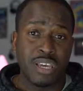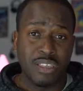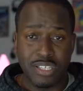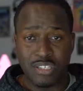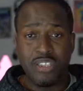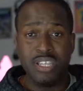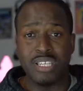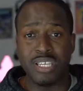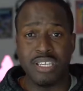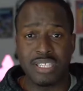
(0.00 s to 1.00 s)
This is
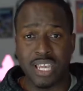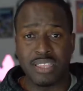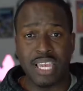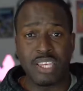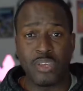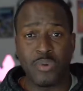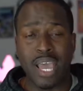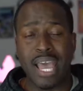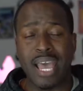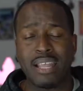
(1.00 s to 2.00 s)
Thunder E saying thank you,
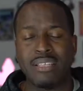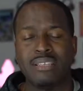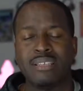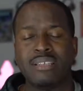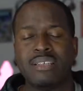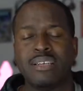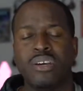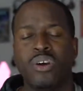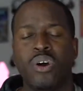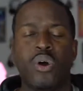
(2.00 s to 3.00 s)
and
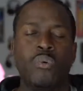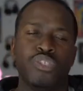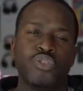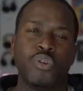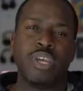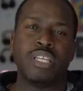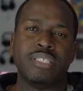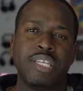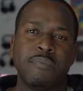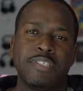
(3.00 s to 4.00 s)
always enjoy your
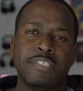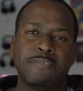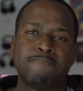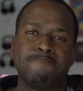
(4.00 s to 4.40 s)
entertainment.